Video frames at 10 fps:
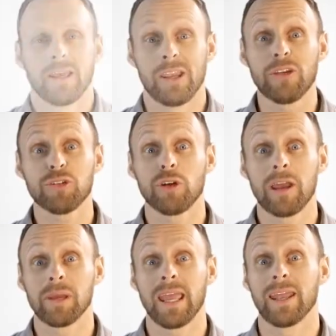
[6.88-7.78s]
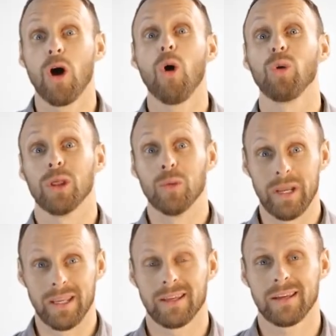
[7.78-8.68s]
Yesterday began Holy
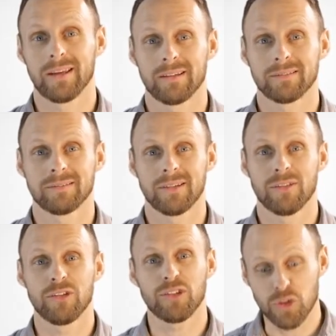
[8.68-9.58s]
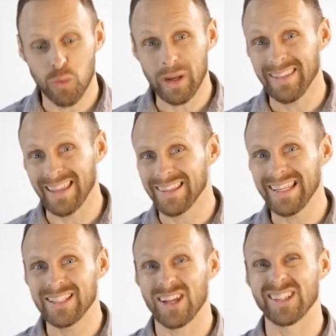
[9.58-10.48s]
Week. This is the week that
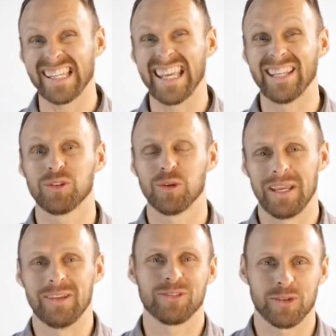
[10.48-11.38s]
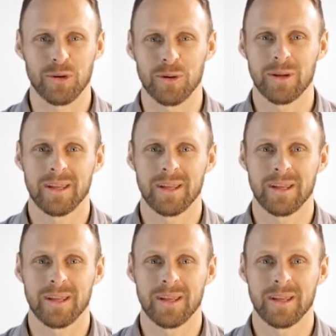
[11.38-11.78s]
leads us into Easter.